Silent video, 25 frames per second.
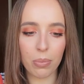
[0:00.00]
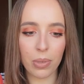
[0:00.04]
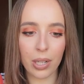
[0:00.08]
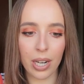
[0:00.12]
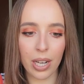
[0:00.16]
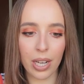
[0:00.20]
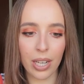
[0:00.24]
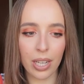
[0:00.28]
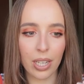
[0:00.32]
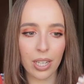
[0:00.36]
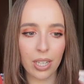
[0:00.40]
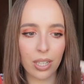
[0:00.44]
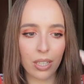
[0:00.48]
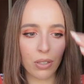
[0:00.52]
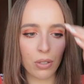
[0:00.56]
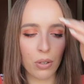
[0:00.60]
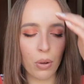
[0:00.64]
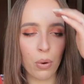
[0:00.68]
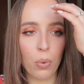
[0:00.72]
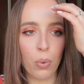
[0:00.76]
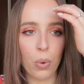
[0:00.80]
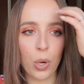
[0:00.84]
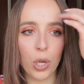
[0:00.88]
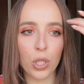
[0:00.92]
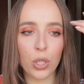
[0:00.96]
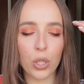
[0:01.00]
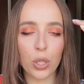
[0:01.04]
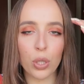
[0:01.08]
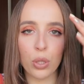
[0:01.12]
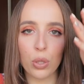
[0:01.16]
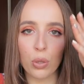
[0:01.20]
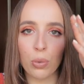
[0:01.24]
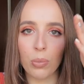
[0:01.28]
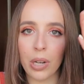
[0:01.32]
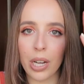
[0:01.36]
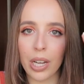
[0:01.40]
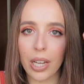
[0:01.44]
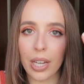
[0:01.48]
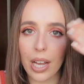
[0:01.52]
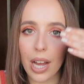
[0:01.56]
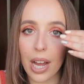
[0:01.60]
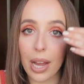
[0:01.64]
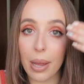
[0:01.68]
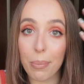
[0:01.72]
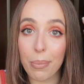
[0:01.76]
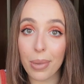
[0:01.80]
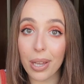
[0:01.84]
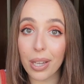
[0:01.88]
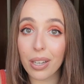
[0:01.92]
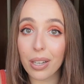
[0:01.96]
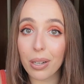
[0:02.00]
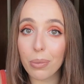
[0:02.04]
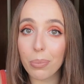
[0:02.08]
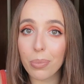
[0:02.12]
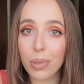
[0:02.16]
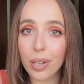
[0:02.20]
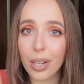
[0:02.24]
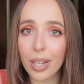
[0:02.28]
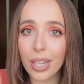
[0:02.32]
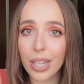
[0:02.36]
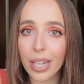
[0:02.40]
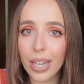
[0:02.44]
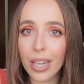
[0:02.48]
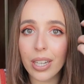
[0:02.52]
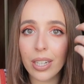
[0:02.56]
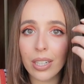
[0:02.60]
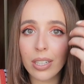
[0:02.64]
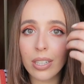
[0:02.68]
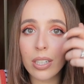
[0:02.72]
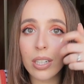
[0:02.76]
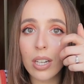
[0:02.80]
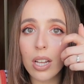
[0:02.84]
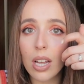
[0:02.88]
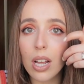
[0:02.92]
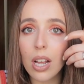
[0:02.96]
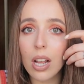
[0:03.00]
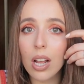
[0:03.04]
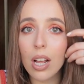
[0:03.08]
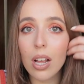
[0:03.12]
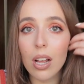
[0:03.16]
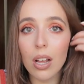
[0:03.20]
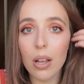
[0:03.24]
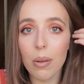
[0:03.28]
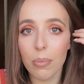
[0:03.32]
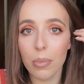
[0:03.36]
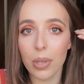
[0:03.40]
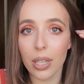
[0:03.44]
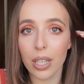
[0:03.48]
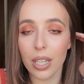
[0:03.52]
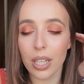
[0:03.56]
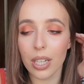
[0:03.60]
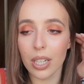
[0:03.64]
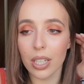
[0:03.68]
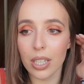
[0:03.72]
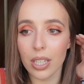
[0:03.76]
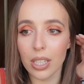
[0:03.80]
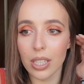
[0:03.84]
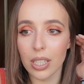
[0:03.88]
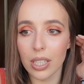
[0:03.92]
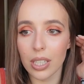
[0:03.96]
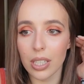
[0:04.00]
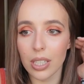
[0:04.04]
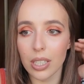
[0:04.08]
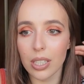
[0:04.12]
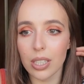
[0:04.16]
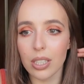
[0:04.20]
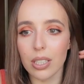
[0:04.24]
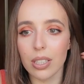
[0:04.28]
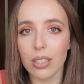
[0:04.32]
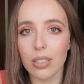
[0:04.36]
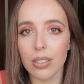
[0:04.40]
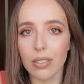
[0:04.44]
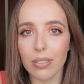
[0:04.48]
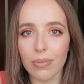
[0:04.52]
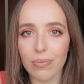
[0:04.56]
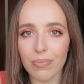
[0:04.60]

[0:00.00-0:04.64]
but I don't want to do my eye makeup again because